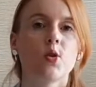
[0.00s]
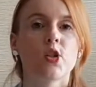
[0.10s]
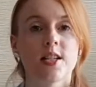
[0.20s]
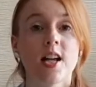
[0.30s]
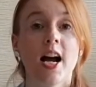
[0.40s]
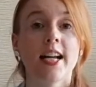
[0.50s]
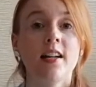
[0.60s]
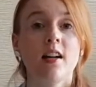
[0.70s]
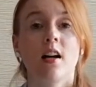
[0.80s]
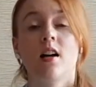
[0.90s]
your design
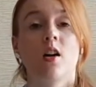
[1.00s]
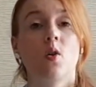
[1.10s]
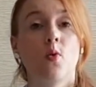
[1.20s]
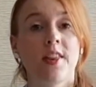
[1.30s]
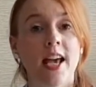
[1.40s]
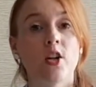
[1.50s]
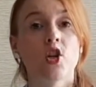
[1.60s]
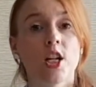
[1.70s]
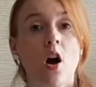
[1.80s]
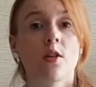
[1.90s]
uh, with
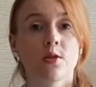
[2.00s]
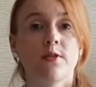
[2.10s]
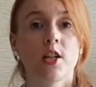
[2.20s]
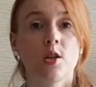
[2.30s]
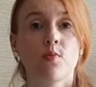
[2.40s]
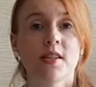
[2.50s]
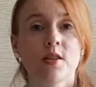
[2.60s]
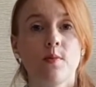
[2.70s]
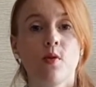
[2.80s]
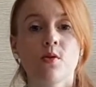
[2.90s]
energy conservation
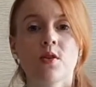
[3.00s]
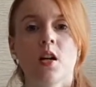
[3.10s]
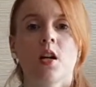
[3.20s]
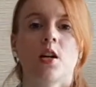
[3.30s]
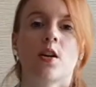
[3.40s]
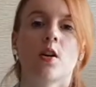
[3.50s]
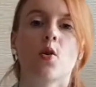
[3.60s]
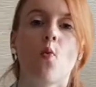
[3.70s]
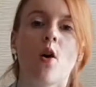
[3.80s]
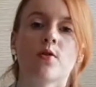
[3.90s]
principles, you're going to
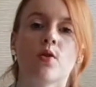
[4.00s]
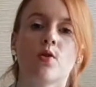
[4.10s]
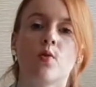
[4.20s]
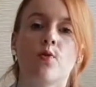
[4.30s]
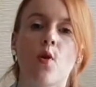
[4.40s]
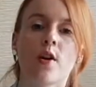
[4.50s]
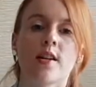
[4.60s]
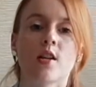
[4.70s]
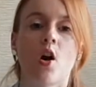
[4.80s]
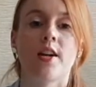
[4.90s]
want to focus on